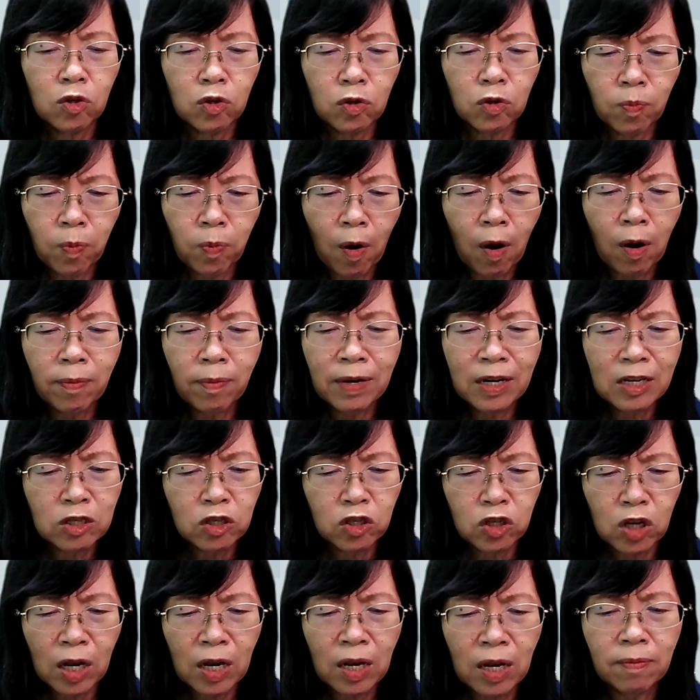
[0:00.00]
You bore my
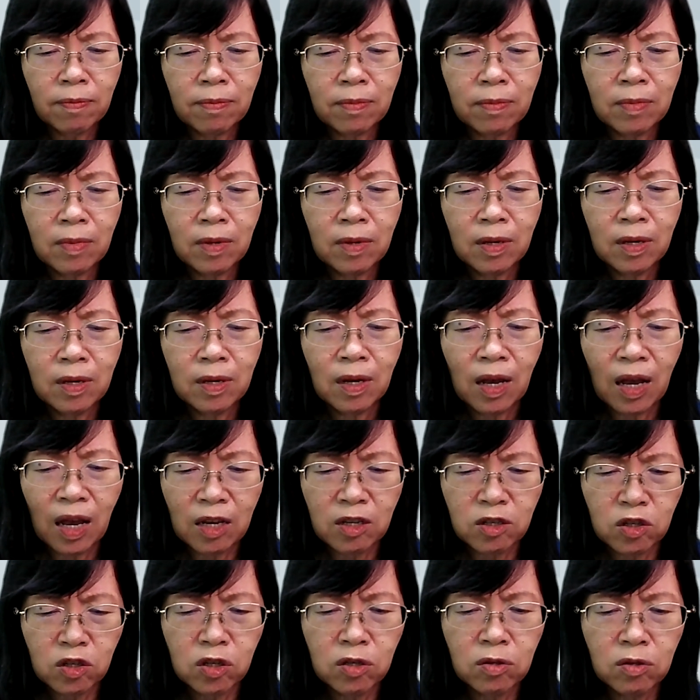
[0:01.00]
shame
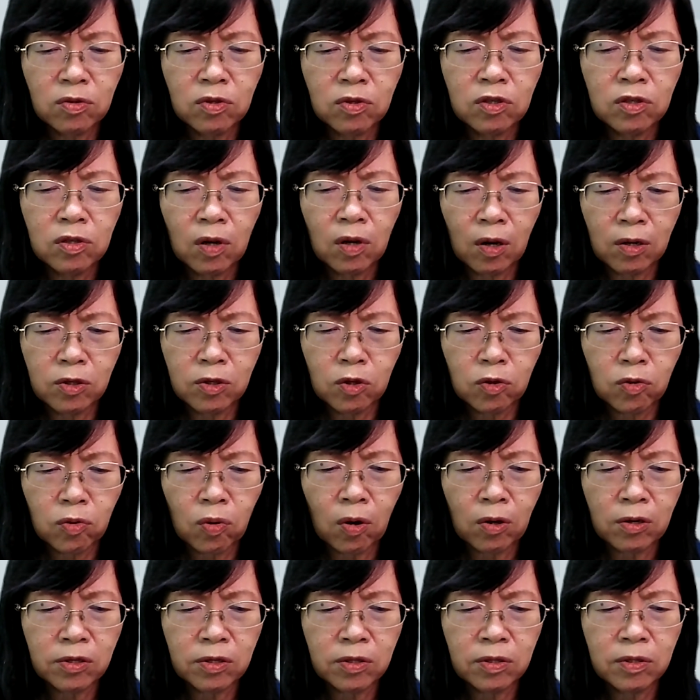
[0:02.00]
and guilt on the
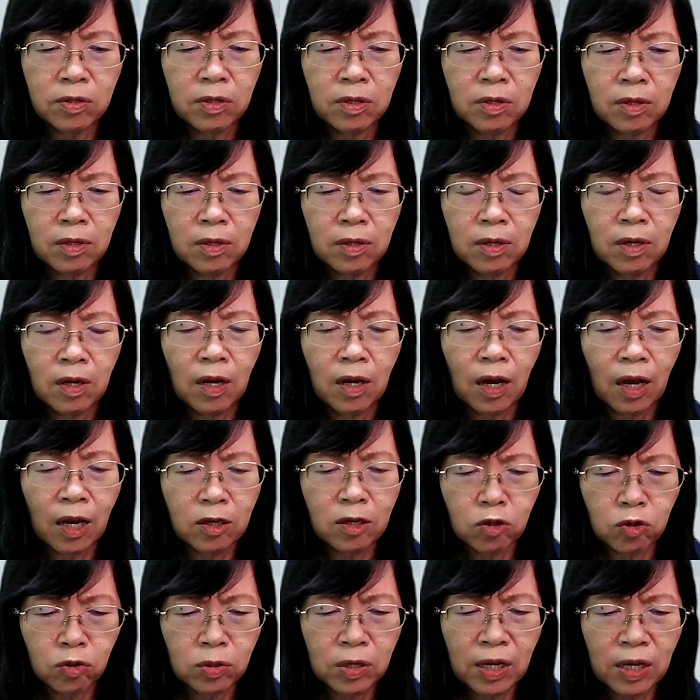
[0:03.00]
cross,
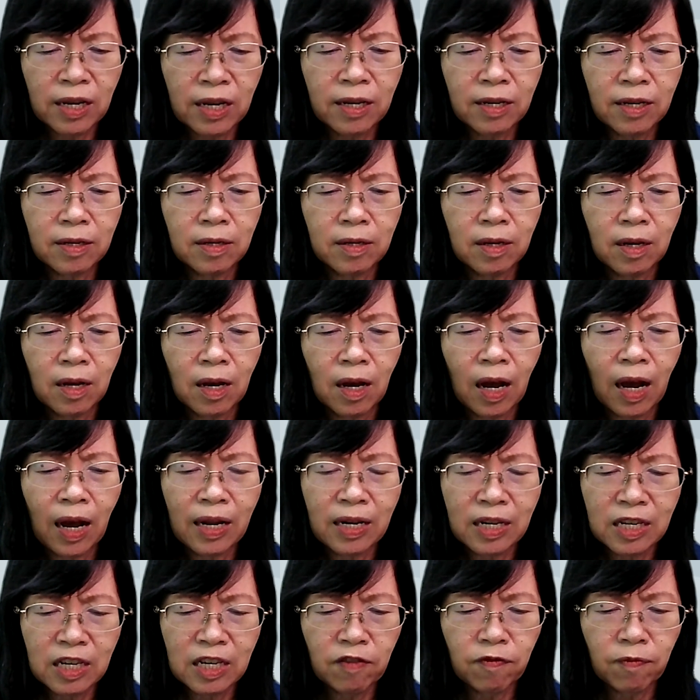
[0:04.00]
and today
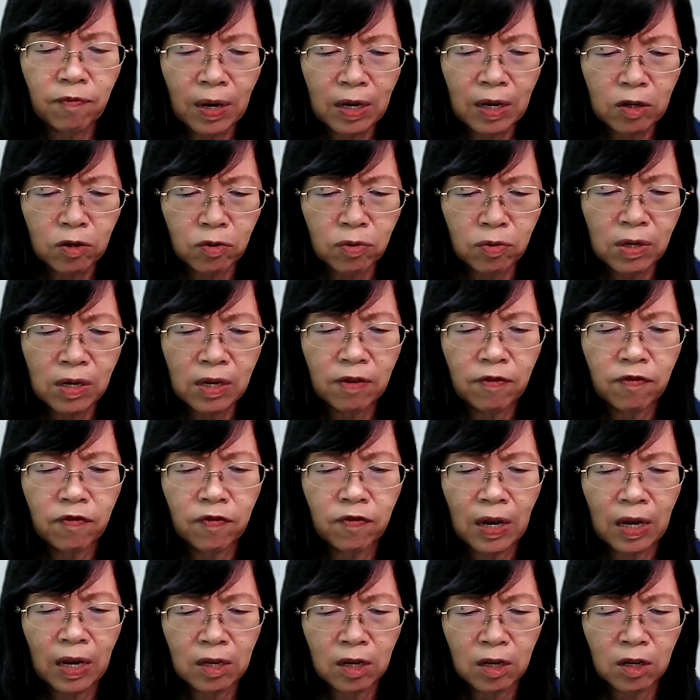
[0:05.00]
I leave my
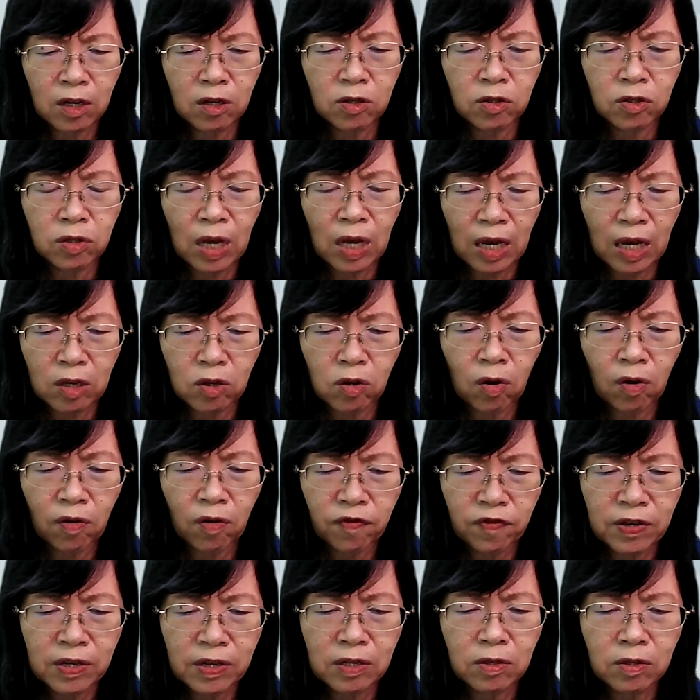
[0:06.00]
grief and hurts at your
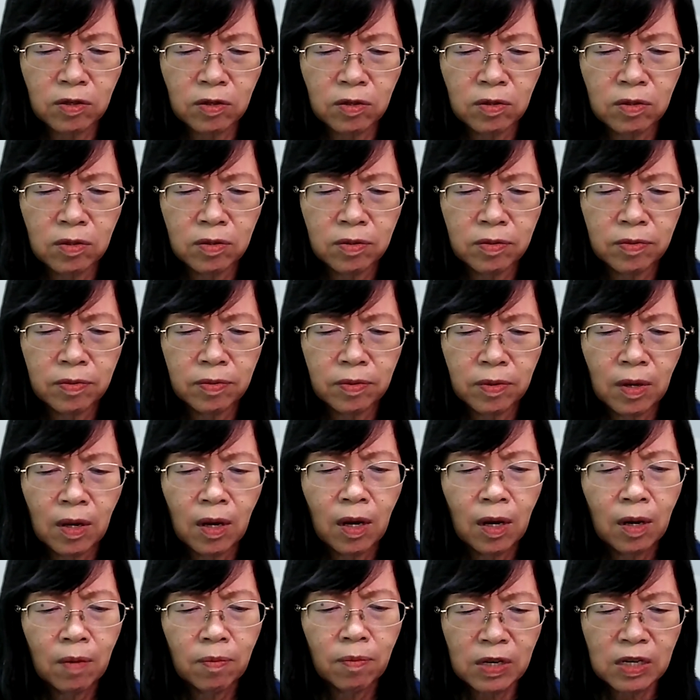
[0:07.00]
feet.
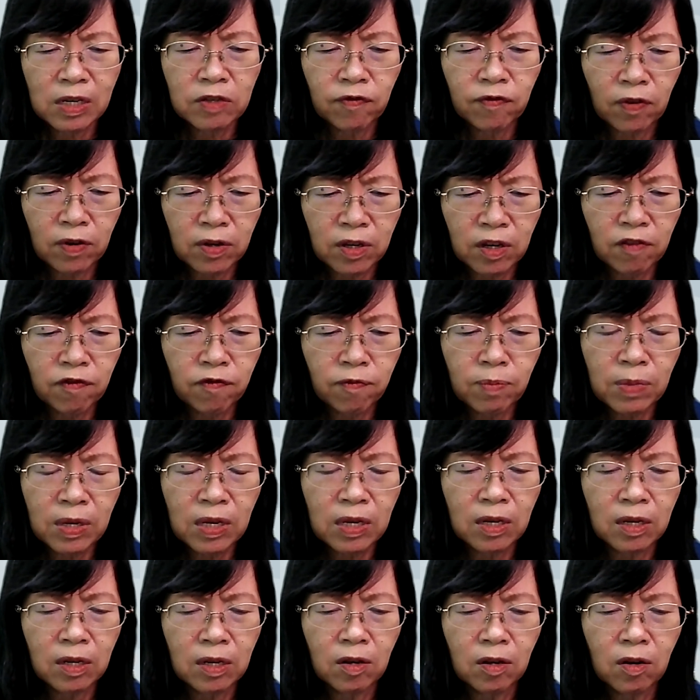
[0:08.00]
Please forgive
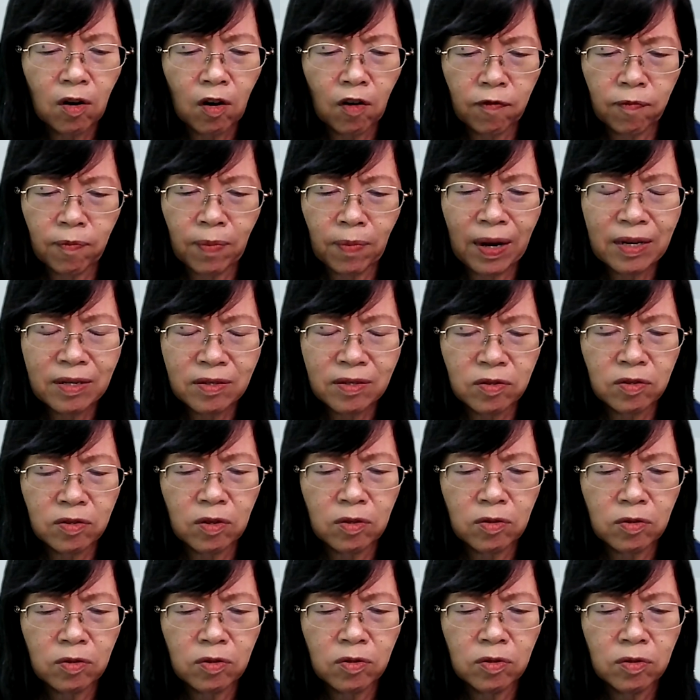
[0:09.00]
me of my
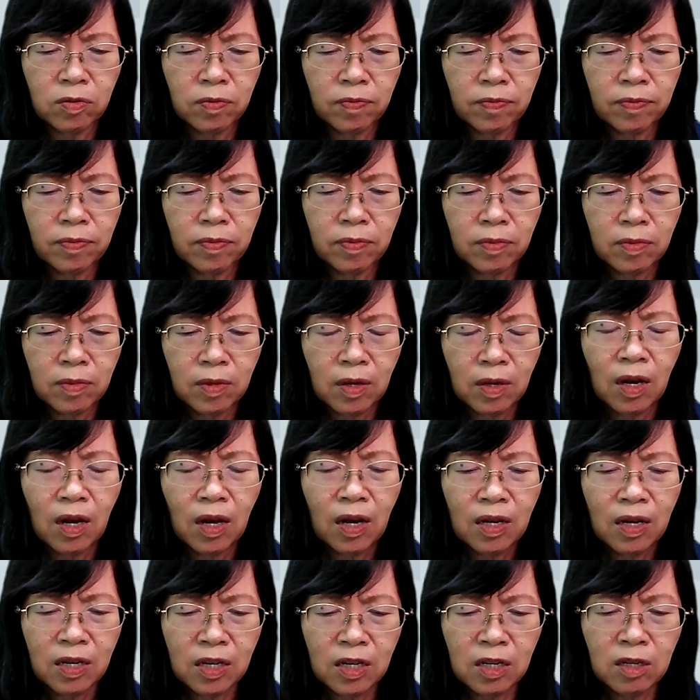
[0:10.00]
sins.
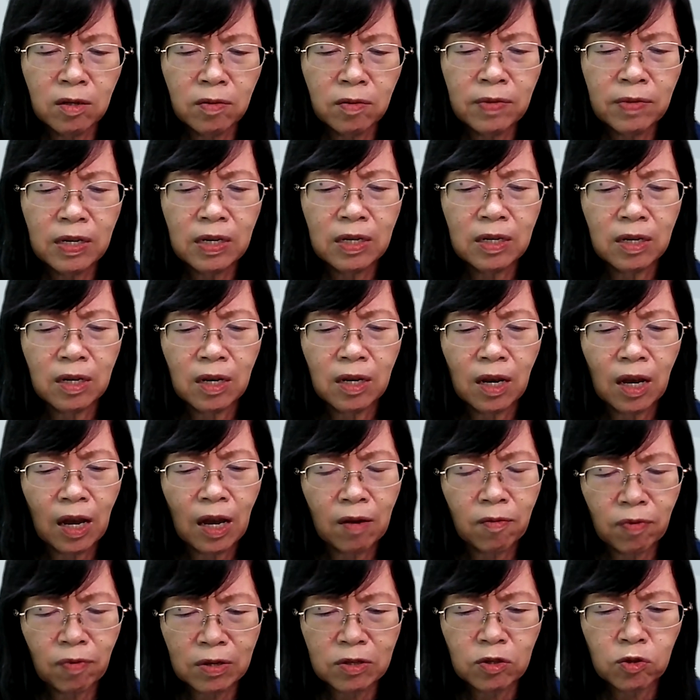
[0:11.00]
Heal me
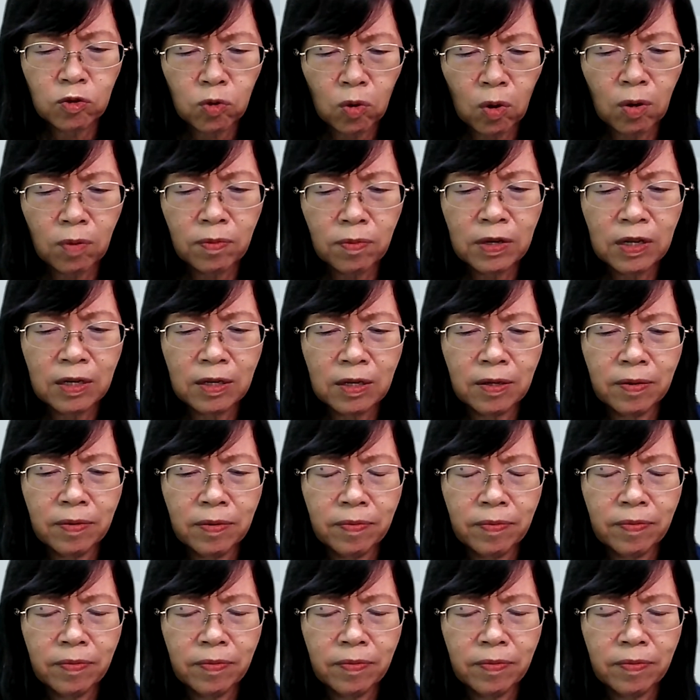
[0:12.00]
and restore me.